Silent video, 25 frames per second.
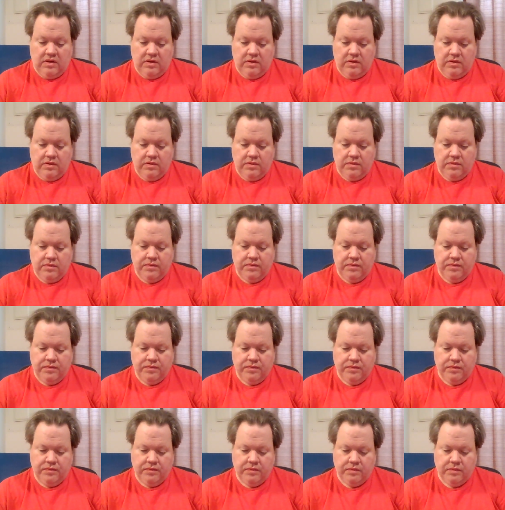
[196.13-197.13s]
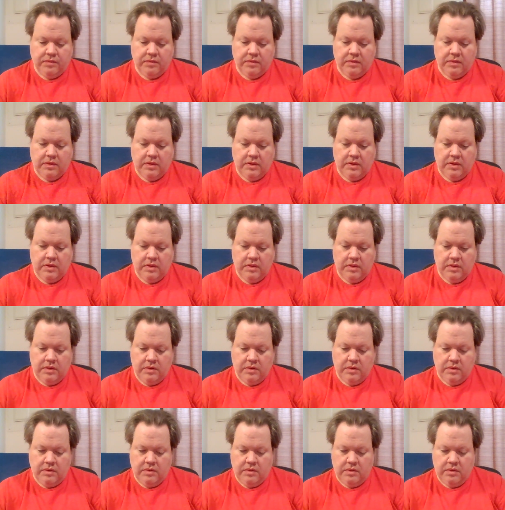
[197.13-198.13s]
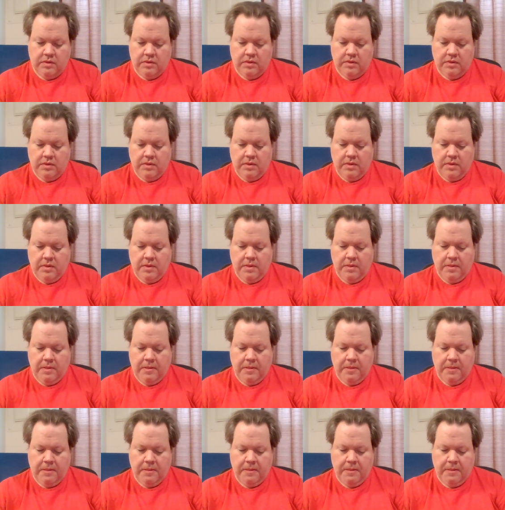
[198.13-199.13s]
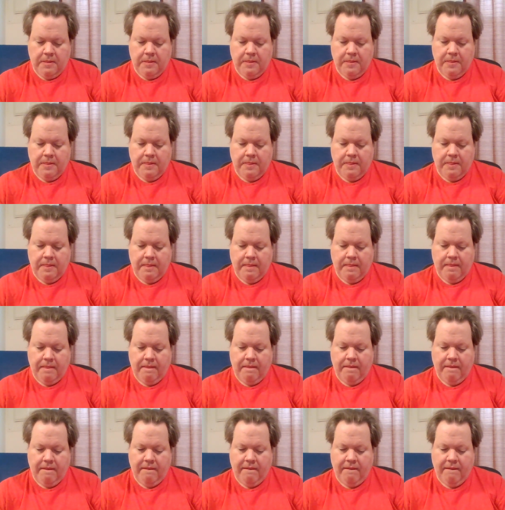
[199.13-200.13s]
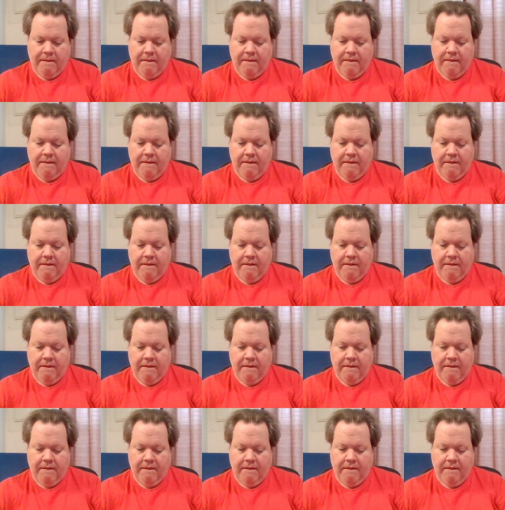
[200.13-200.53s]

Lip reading: No one is speaking in this clip.